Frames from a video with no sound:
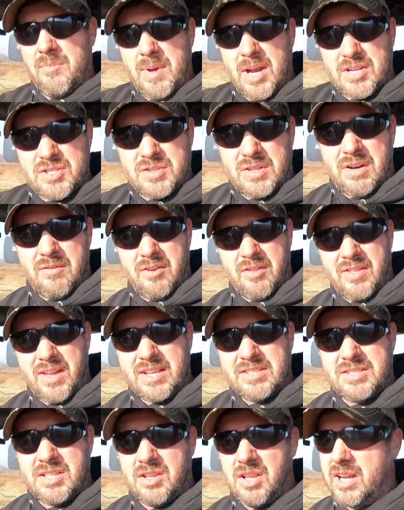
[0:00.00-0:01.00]
and make sure
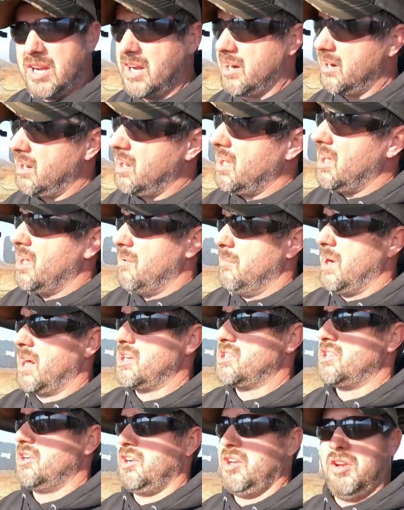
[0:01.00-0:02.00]
everything's clear.
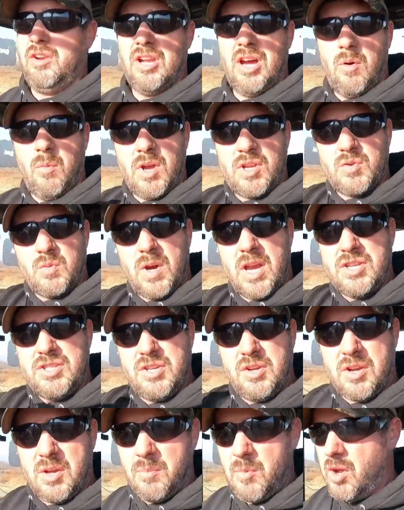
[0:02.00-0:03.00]
Make sure you know which
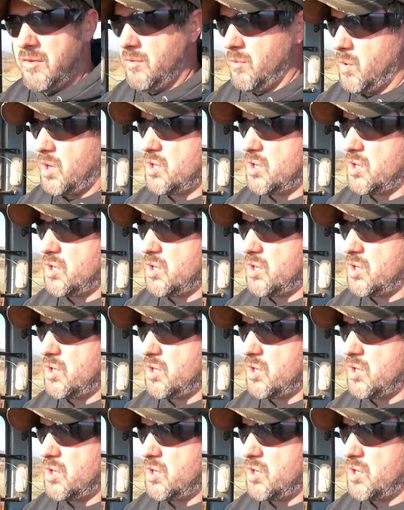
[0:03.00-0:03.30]
ways you can move